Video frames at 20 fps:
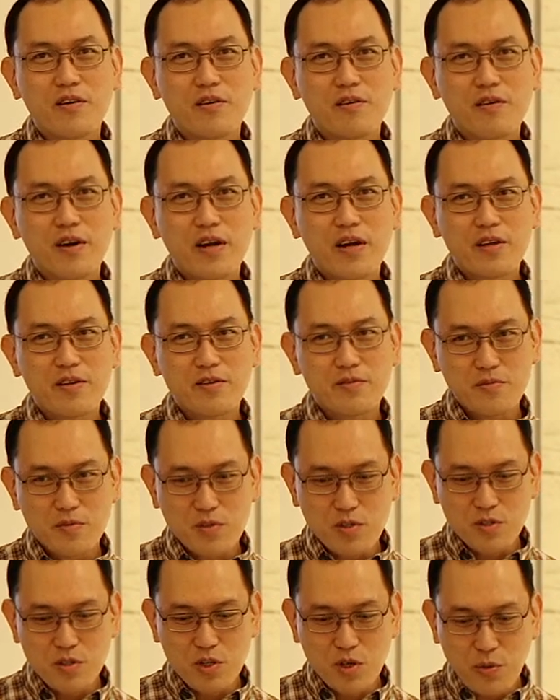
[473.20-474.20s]
Right?
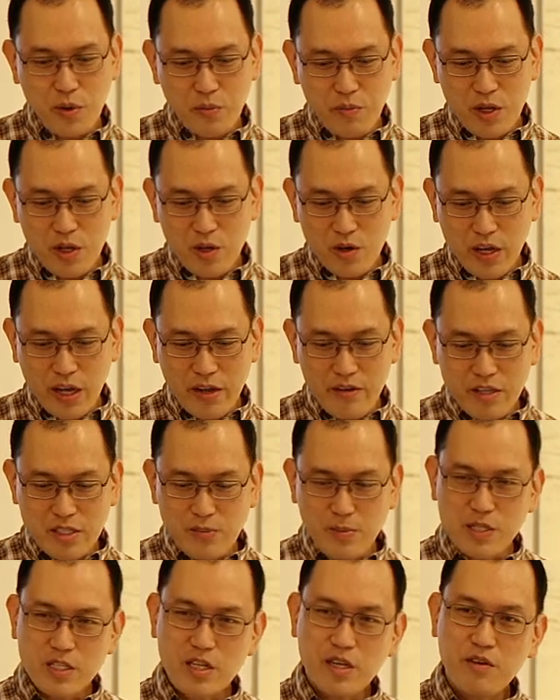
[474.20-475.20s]
So when we look at this
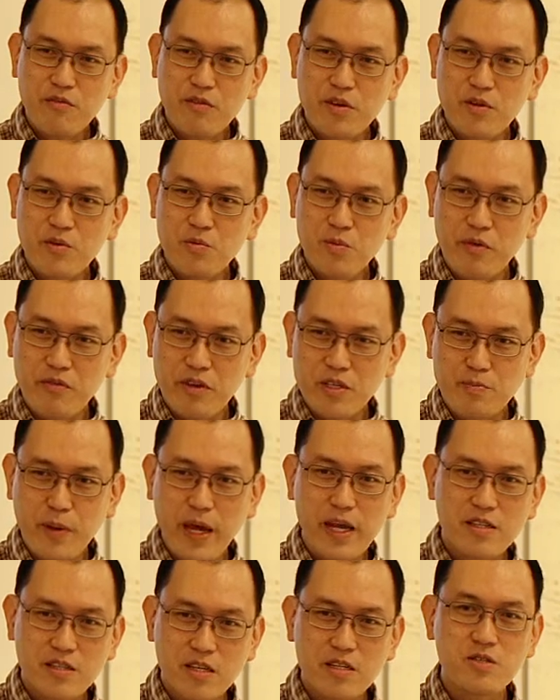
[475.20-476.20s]
person, even with his
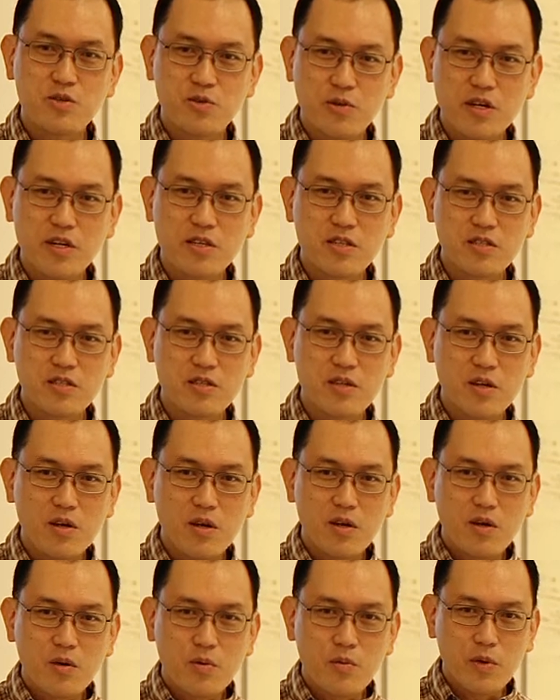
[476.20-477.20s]
back turned to us,
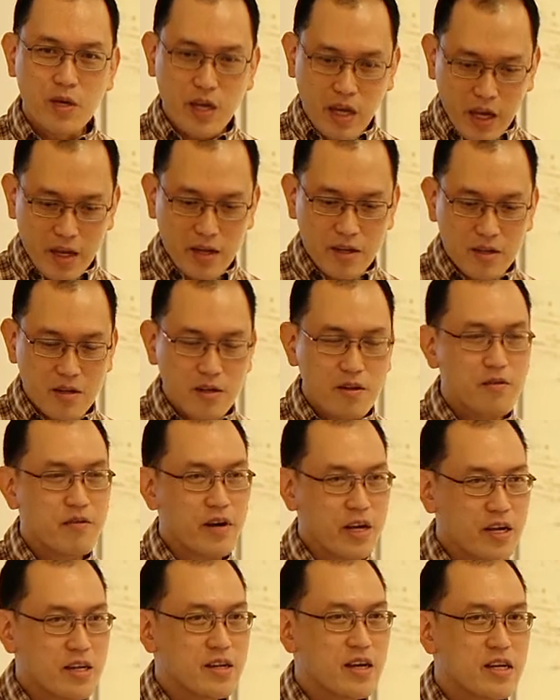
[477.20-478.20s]
we can
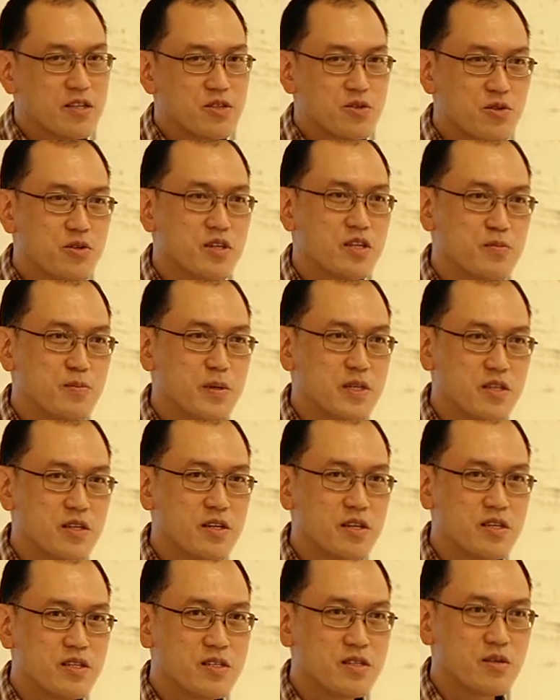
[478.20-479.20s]
recognize who this person
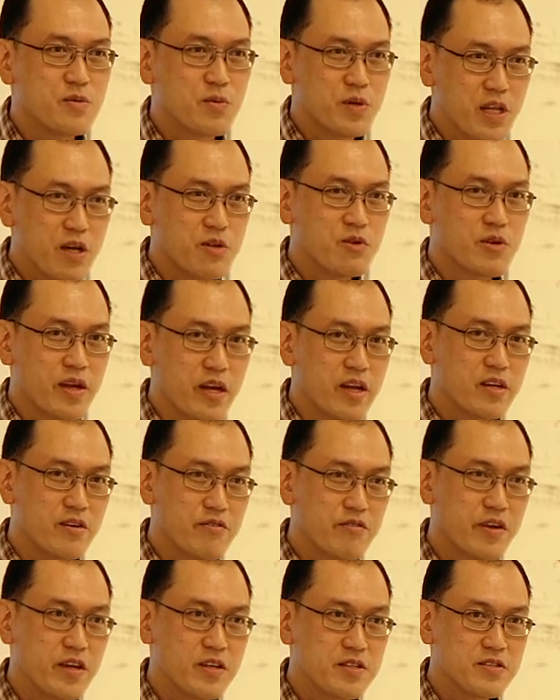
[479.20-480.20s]
is without looking at the
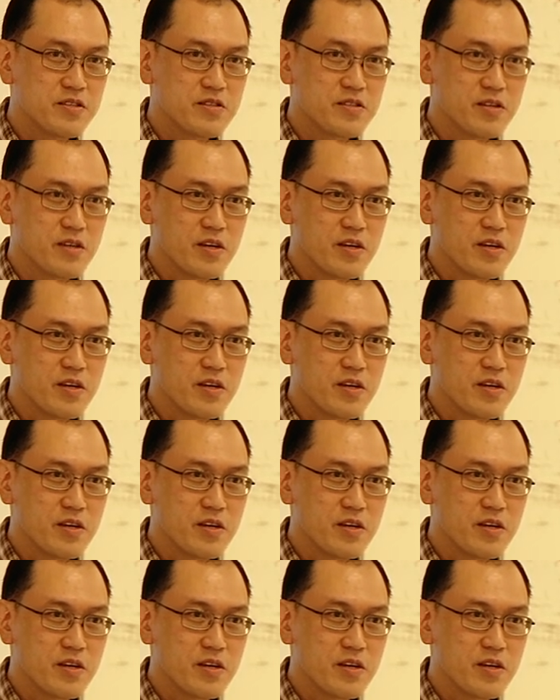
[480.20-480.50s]
face.